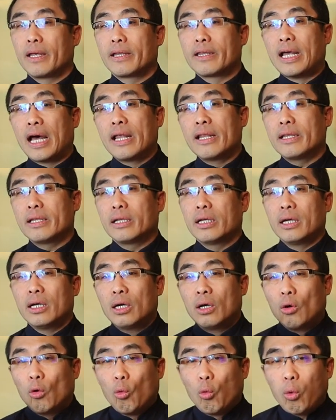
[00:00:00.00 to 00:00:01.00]
Then,
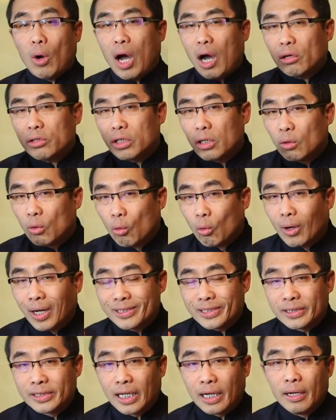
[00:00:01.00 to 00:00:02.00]
what
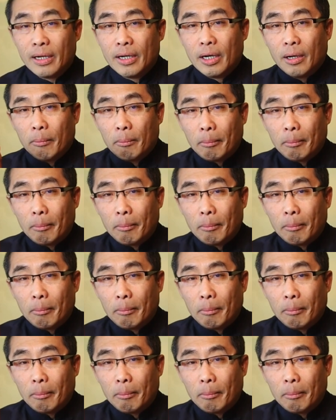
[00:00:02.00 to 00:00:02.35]
was the